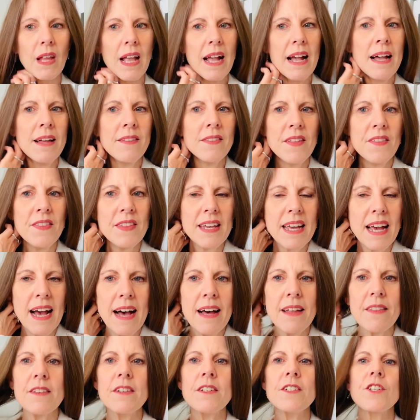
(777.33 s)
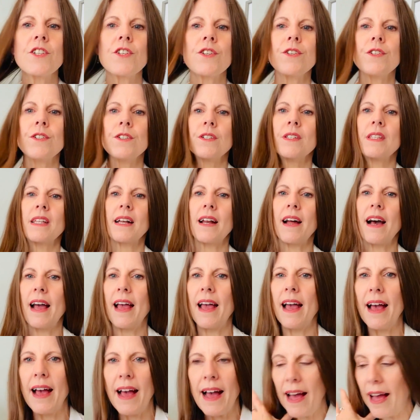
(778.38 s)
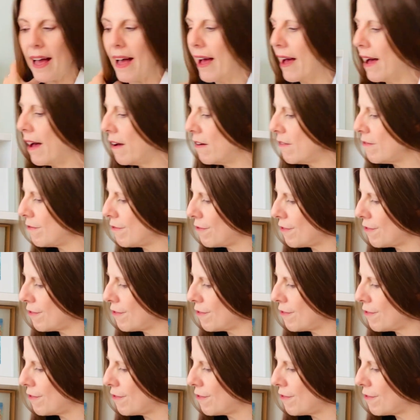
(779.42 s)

And then the other two that I have,